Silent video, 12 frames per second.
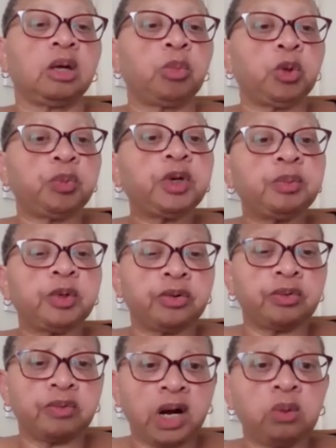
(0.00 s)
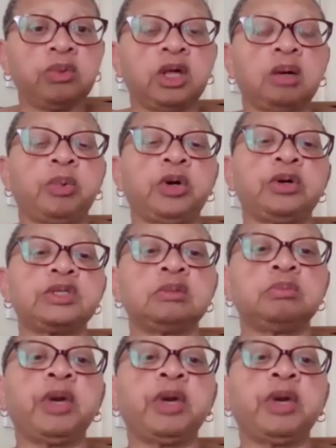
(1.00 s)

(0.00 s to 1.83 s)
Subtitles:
but people around that person